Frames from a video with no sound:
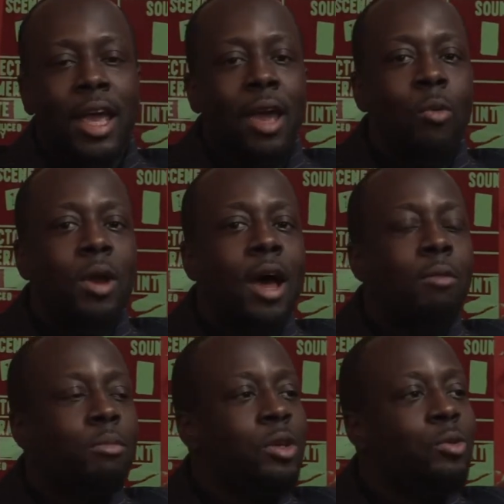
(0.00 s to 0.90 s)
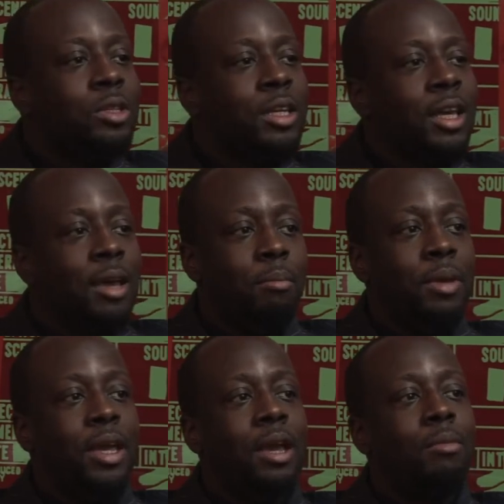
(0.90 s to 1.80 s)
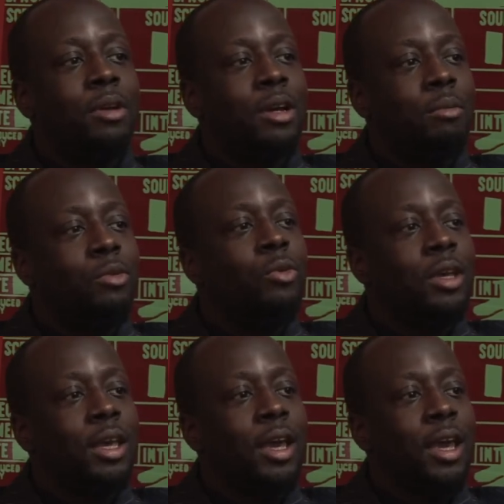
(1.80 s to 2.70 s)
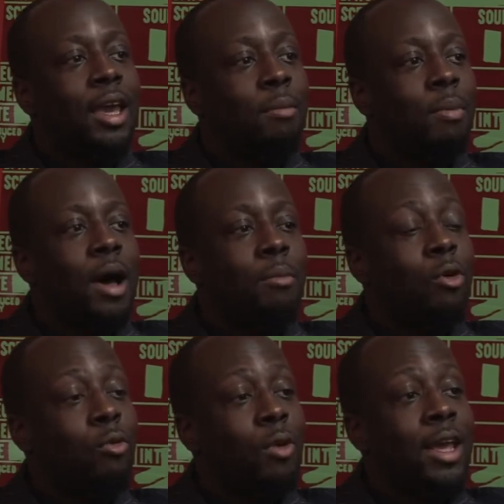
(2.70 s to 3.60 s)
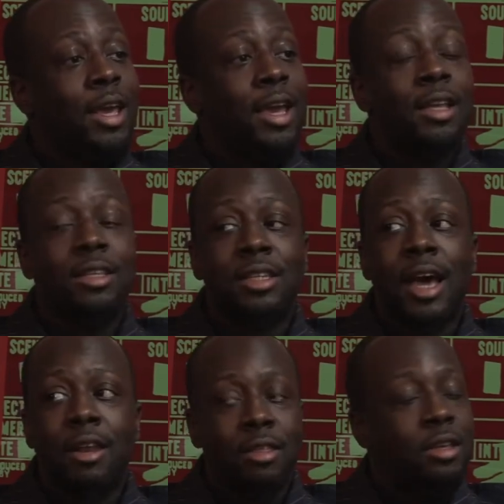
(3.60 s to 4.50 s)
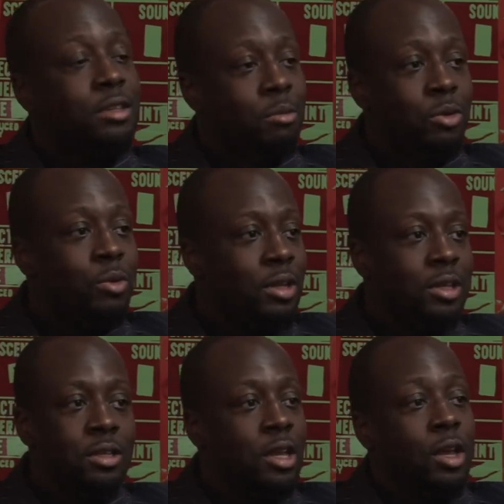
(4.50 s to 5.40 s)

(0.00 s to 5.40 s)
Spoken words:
And without music and being able to communicate hip hop or reggae inside of these communities,